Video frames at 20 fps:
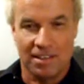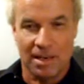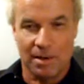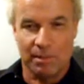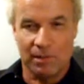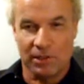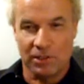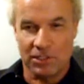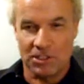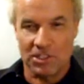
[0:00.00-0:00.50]
I'm
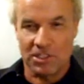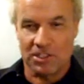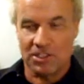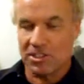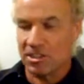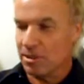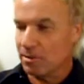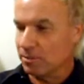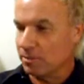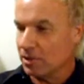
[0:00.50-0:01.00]
going to listen to
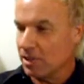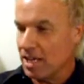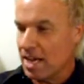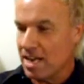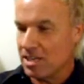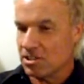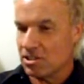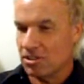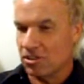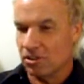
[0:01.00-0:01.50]
some
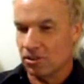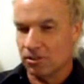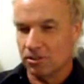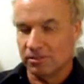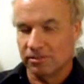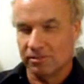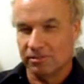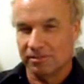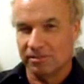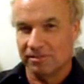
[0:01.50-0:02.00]
classical,
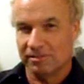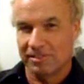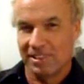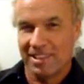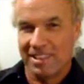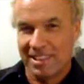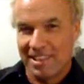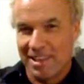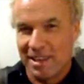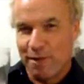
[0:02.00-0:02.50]

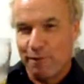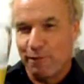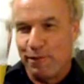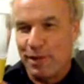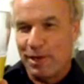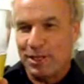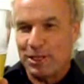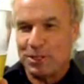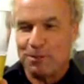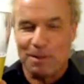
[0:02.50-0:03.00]

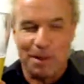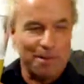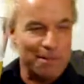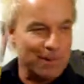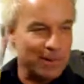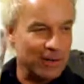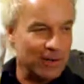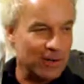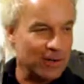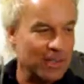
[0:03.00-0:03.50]
finish my
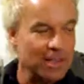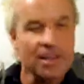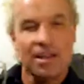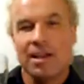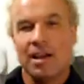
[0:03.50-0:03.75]
beer.